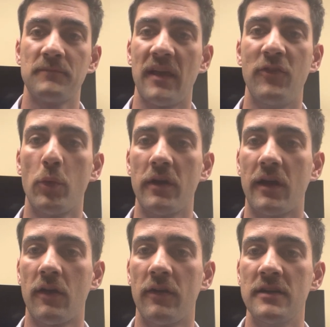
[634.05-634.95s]
if you want to
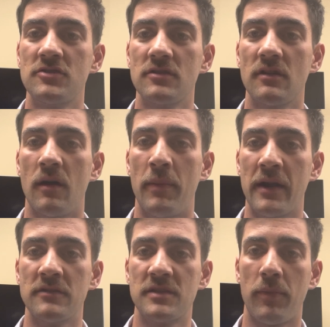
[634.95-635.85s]
encourage a
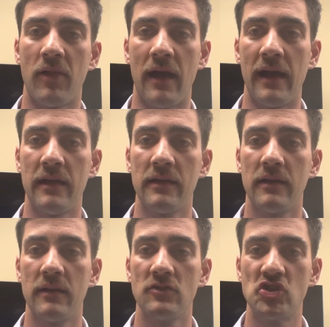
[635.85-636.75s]
better supply
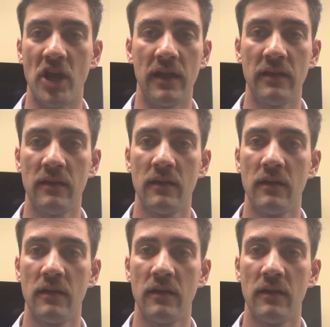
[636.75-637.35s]
chain,